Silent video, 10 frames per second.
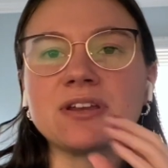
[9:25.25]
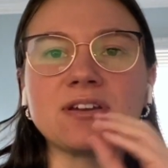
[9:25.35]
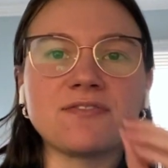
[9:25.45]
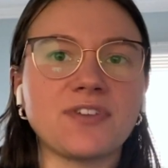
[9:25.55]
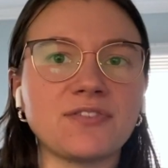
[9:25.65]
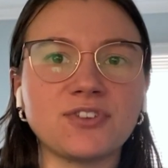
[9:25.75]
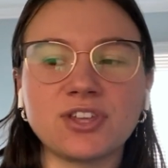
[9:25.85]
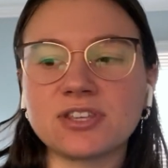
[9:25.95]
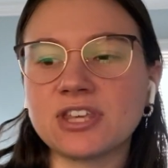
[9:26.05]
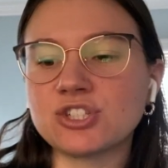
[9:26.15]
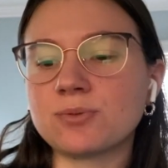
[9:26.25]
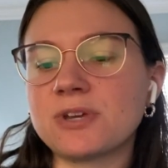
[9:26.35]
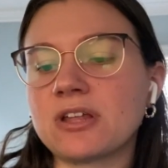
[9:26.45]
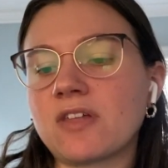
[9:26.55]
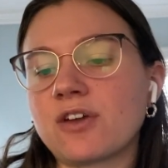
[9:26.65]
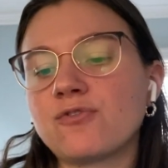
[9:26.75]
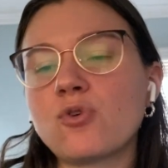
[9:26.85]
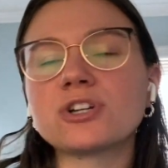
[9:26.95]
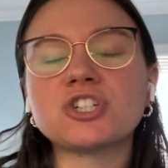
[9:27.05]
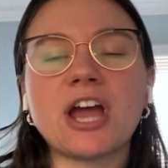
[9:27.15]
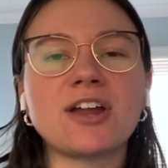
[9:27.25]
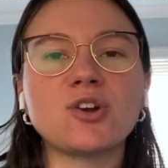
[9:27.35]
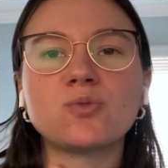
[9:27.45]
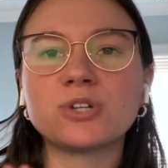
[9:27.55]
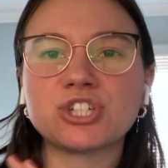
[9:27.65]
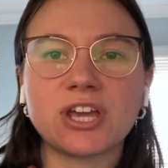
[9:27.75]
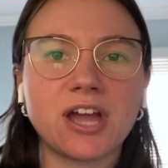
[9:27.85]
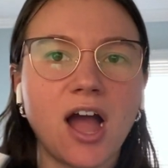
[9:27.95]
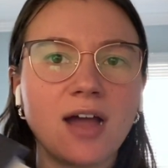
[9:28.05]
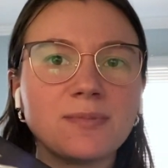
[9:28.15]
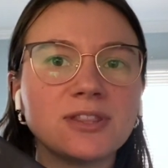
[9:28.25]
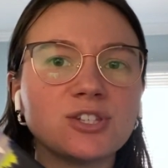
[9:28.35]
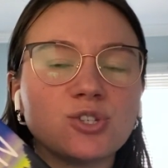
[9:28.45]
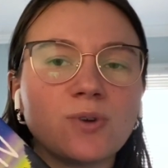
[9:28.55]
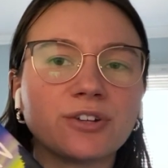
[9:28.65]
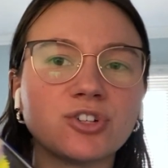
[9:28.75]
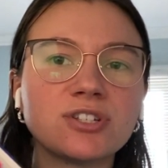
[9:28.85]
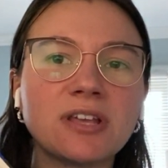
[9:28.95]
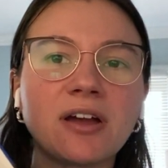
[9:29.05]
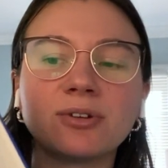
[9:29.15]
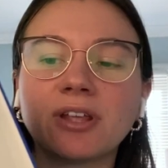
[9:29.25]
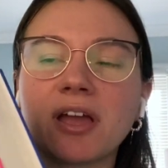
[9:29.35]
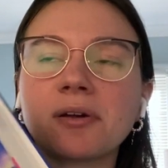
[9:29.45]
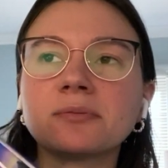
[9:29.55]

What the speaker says: and if I feel like things are being like foreshadowed, which like I'm in the 200s now, and like